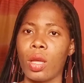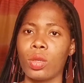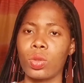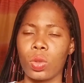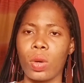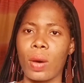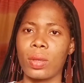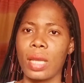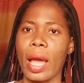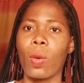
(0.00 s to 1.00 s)
So I
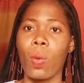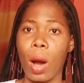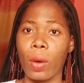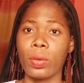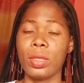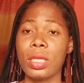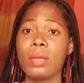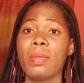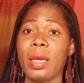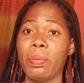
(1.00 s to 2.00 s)
was like, wow, this
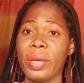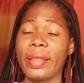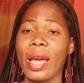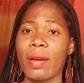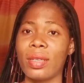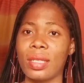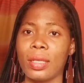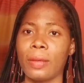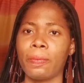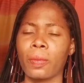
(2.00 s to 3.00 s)
may be the reason.